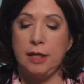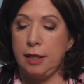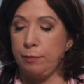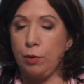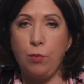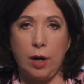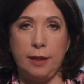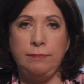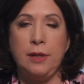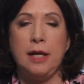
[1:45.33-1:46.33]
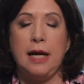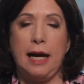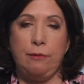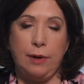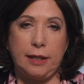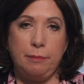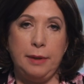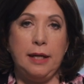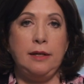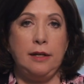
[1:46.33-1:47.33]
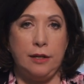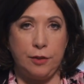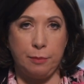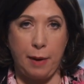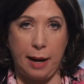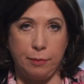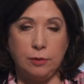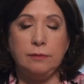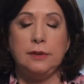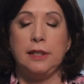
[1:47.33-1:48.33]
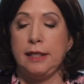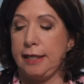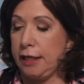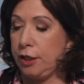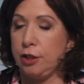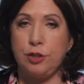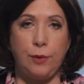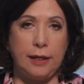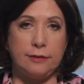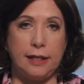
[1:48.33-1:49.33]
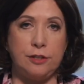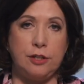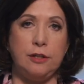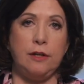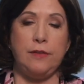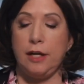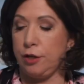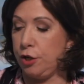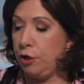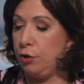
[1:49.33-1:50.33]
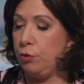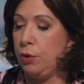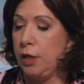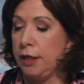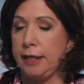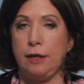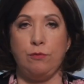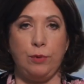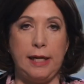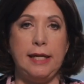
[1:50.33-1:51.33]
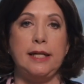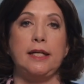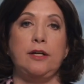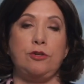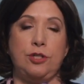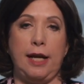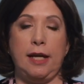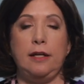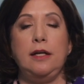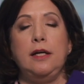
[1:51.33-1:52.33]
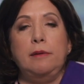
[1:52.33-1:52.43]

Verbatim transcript: Number one, I recommend the Bible get a good translation that you can read and understand.